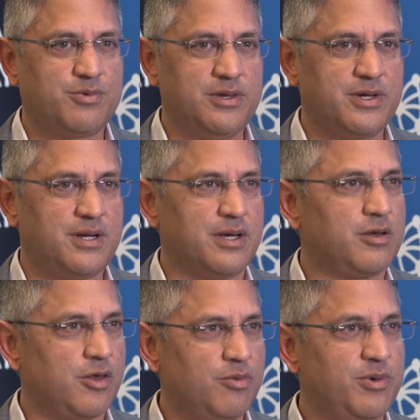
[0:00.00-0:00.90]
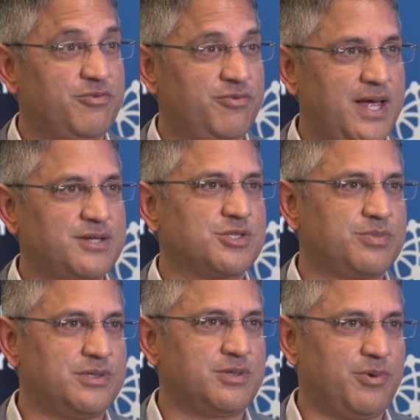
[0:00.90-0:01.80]
we look at a global
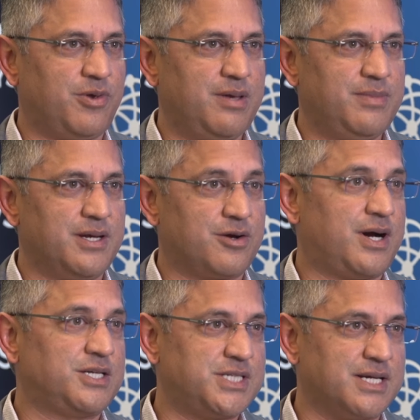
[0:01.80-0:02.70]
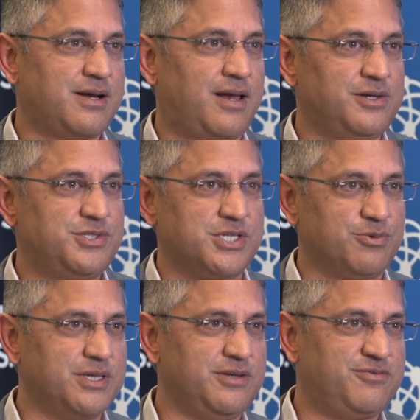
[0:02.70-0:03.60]
flexible deployment across technologies that
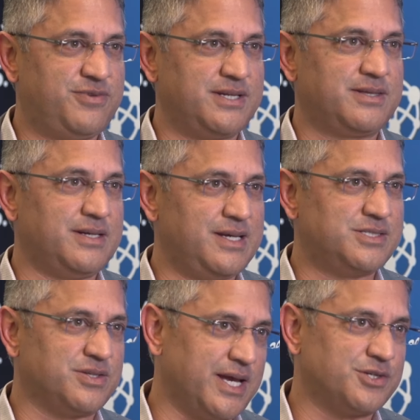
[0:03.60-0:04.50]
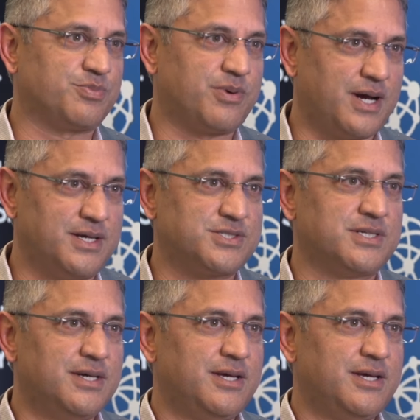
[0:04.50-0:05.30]
really fit the needs of the enterprise,